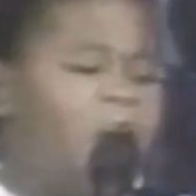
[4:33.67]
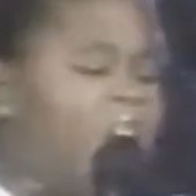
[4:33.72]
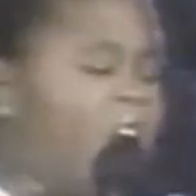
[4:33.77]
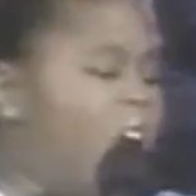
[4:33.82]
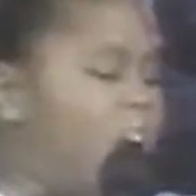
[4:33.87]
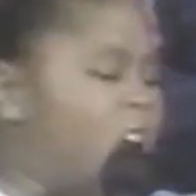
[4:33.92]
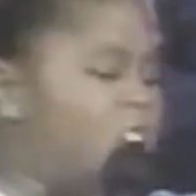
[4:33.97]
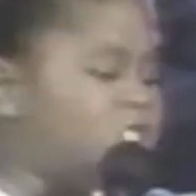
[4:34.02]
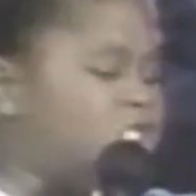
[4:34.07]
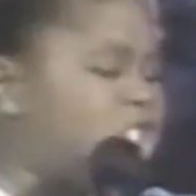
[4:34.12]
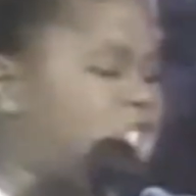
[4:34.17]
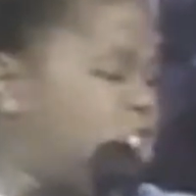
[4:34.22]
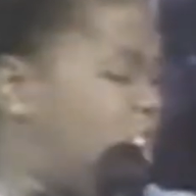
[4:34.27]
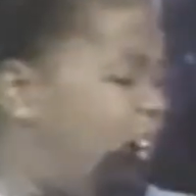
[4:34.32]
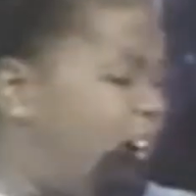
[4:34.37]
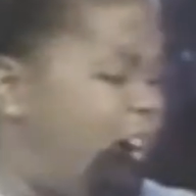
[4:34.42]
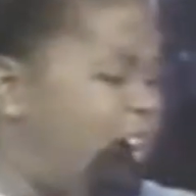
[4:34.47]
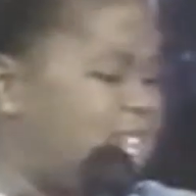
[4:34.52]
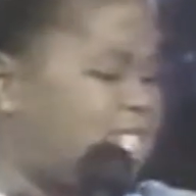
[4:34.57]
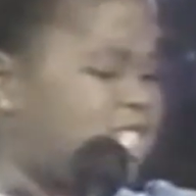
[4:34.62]
I
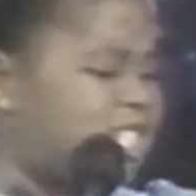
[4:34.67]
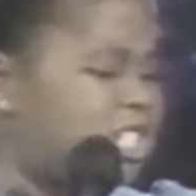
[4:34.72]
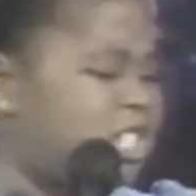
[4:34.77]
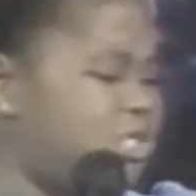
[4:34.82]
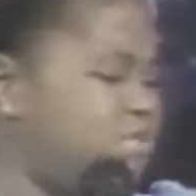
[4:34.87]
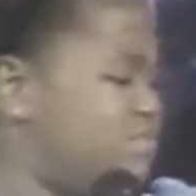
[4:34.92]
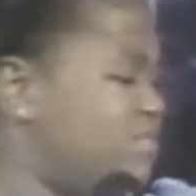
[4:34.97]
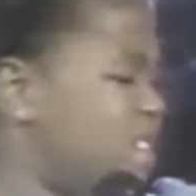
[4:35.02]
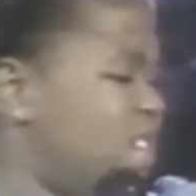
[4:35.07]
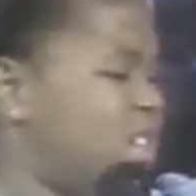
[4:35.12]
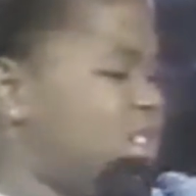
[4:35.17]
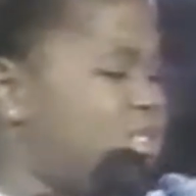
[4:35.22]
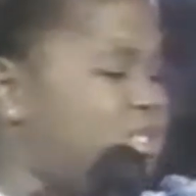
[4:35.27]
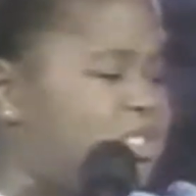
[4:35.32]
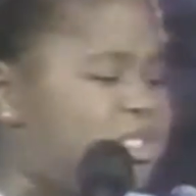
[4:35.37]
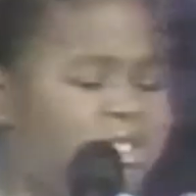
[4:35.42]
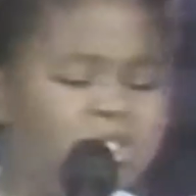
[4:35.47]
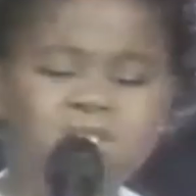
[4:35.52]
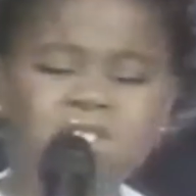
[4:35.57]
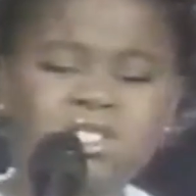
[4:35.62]
always thought Countess Vaughn would end
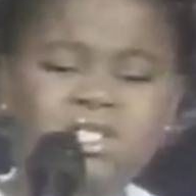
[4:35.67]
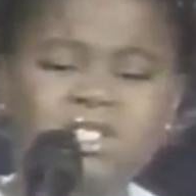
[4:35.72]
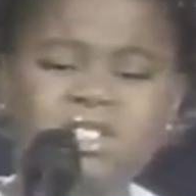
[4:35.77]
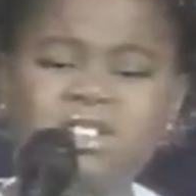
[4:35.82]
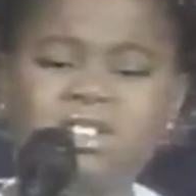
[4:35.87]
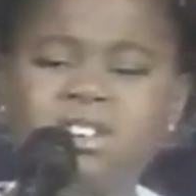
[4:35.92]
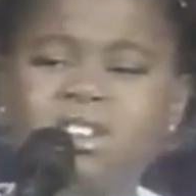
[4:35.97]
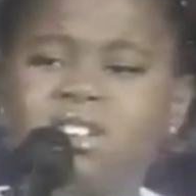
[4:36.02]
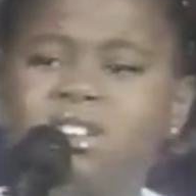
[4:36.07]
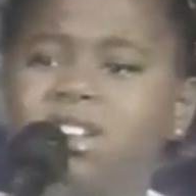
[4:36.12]
up on Broadway.